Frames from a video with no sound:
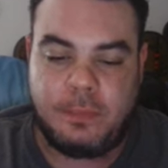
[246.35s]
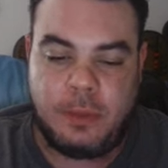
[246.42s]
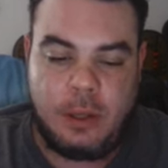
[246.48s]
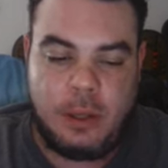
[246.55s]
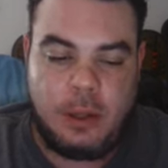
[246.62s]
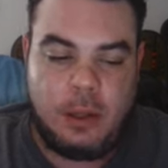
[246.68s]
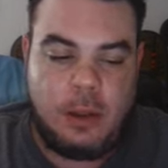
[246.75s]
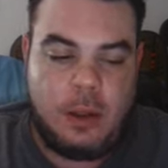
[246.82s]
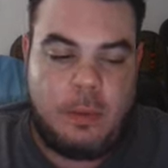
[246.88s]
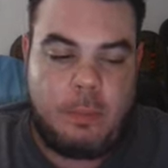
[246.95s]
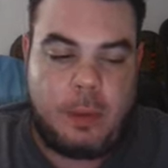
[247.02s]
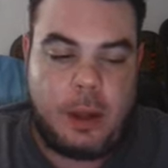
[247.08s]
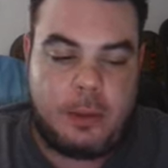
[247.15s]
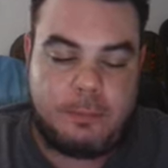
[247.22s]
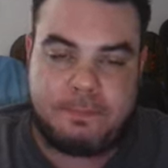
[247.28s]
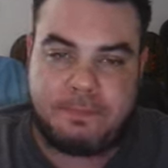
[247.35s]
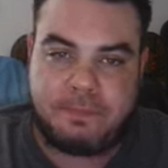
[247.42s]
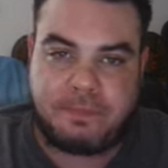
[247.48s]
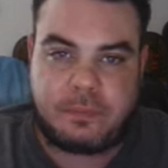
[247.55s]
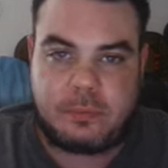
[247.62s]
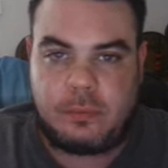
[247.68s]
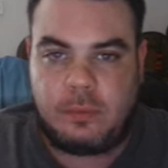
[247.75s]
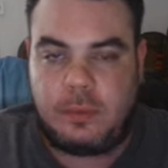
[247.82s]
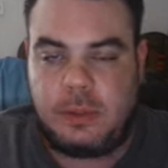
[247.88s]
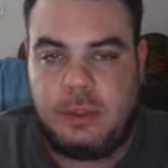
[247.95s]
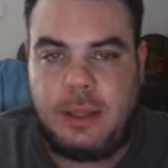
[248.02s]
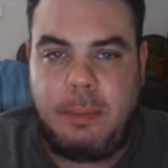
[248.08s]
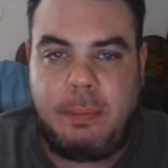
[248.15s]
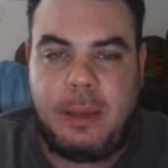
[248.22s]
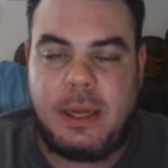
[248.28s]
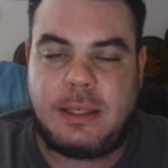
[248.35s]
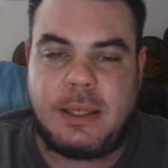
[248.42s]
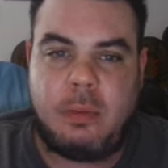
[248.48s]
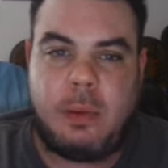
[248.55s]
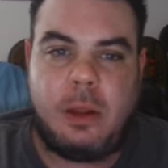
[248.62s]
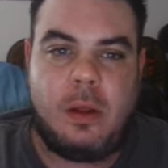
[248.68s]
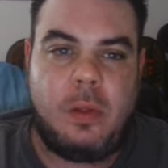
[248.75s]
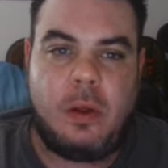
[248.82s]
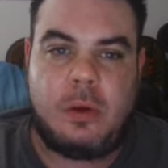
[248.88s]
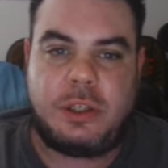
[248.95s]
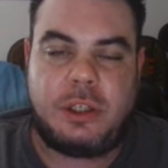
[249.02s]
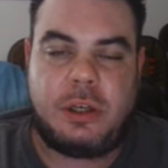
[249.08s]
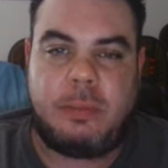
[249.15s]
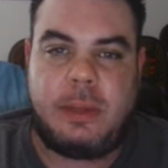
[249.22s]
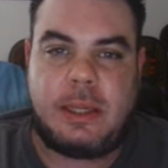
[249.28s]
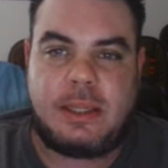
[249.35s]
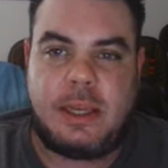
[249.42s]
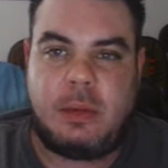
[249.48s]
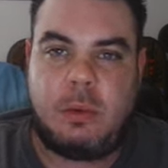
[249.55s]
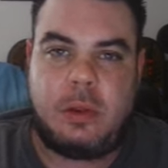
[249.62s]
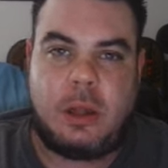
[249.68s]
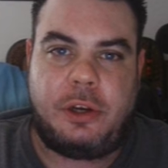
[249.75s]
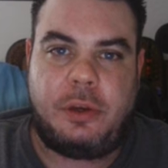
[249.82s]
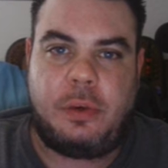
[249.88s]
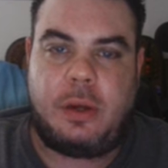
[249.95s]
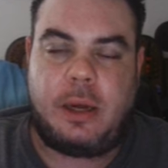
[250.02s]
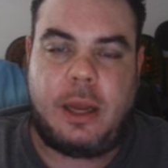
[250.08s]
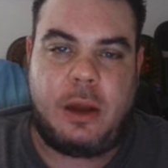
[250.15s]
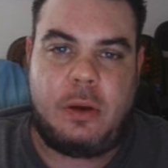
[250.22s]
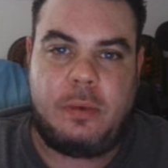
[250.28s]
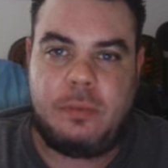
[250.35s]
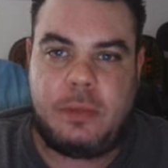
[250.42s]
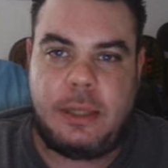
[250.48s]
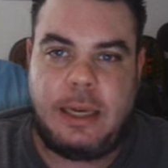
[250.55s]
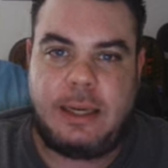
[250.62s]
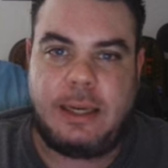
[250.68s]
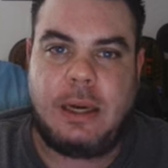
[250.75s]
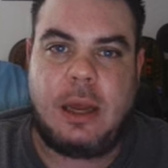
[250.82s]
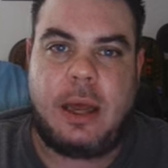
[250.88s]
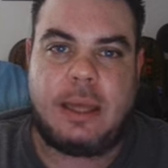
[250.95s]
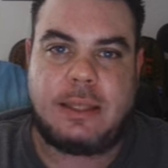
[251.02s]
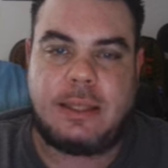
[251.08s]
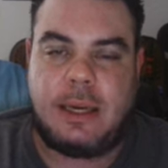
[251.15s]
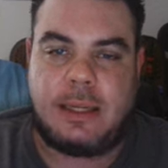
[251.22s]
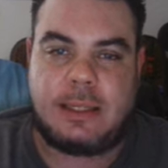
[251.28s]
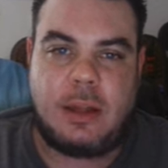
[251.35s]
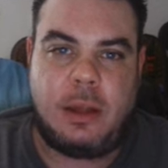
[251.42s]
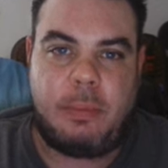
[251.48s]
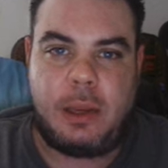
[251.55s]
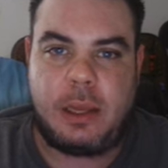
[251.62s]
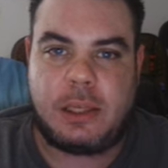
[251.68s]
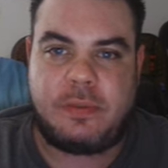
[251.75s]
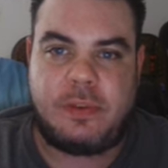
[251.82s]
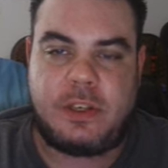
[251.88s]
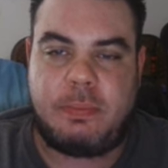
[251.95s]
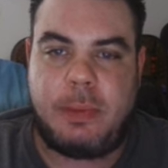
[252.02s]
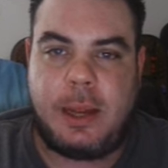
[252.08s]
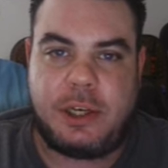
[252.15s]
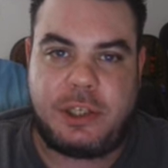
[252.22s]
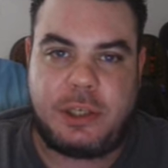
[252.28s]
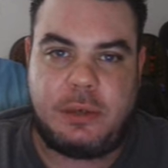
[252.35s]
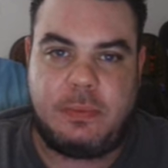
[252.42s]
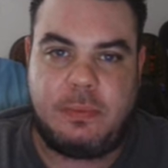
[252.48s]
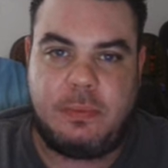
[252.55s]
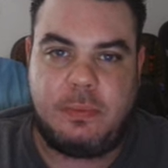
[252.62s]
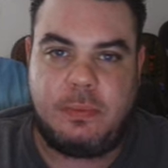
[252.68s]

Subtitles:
But that being said, we all know Jagmeet Singh will not do it now. He denies that it's not because of his pension.